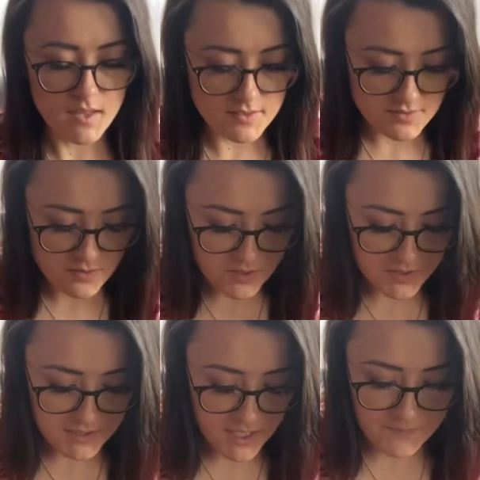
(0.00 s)
So
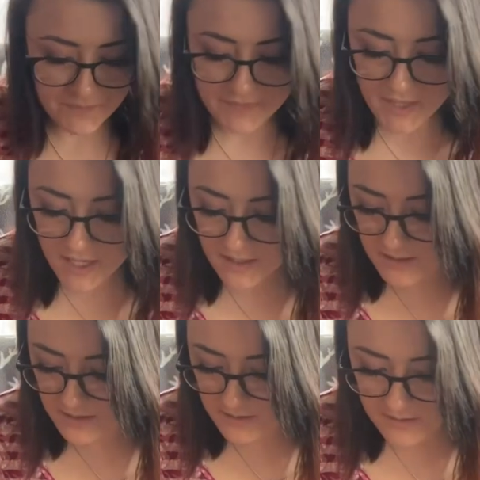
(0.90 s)
yeah, that
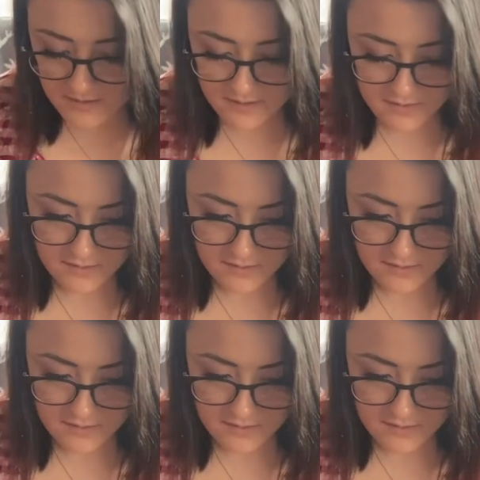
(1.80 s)
is